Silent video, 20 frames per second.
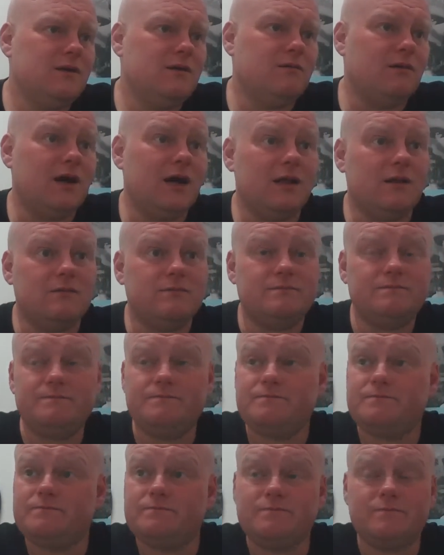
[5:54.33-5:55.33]
Well,
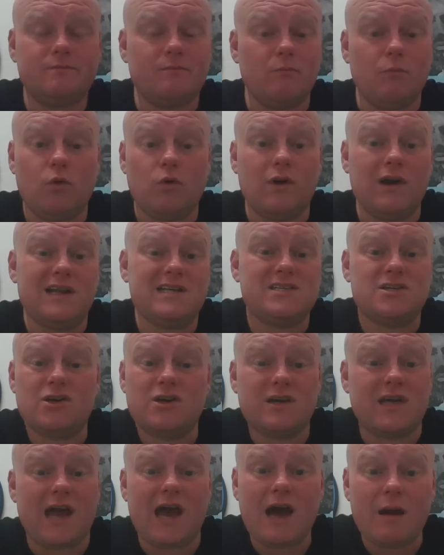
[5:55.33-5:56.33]
more or less
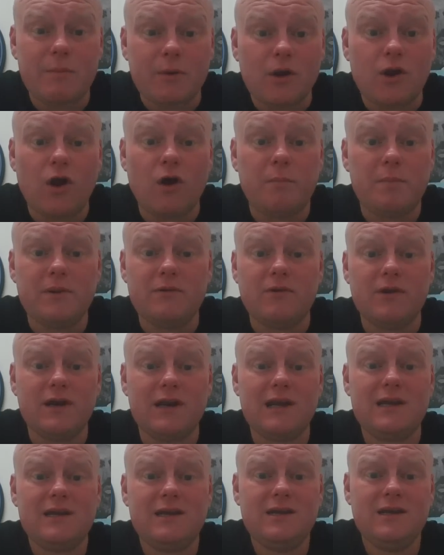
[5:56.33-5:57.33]
carbon copy,
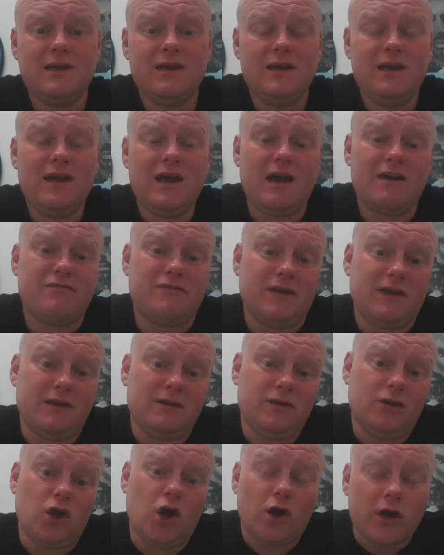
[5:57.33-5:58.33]
really. I think
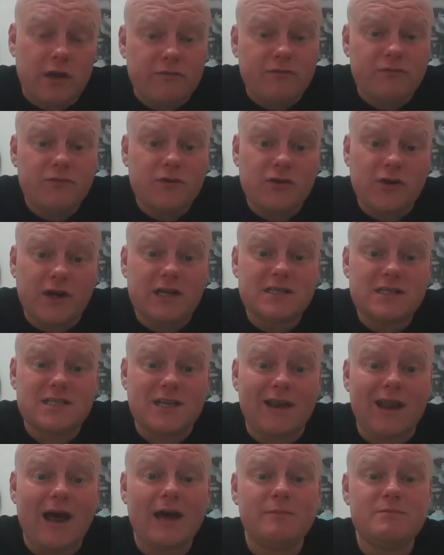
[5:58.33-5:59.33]
you've got to give credit to
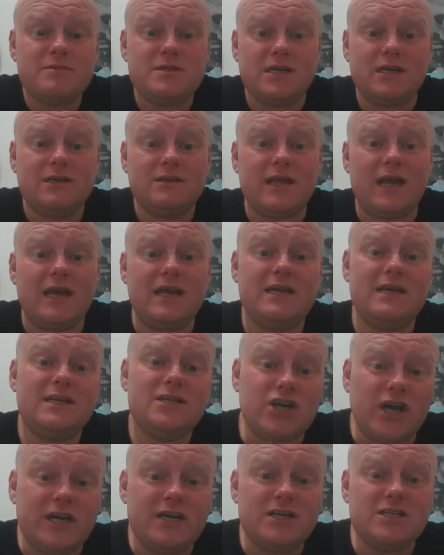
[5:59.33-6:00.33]
Leipzig. They
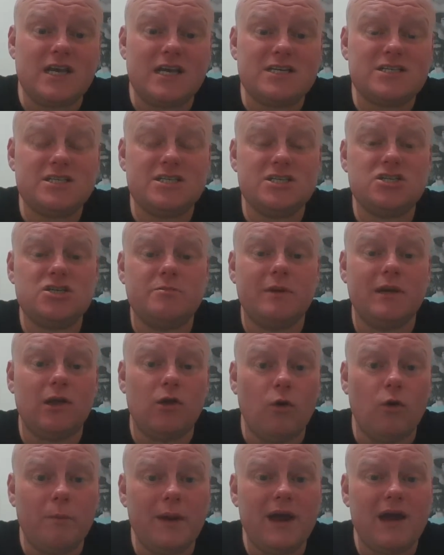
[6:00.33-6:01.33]
changed their system a
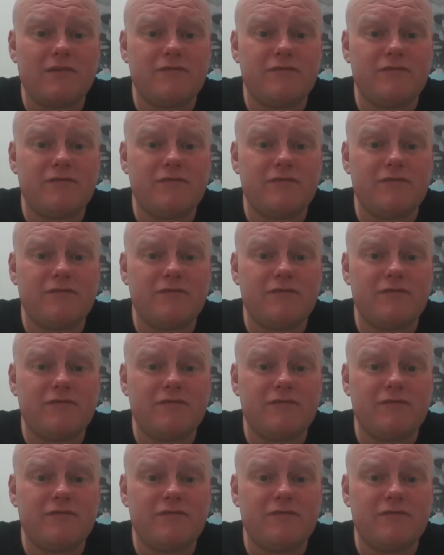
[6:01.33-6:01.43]
little bit.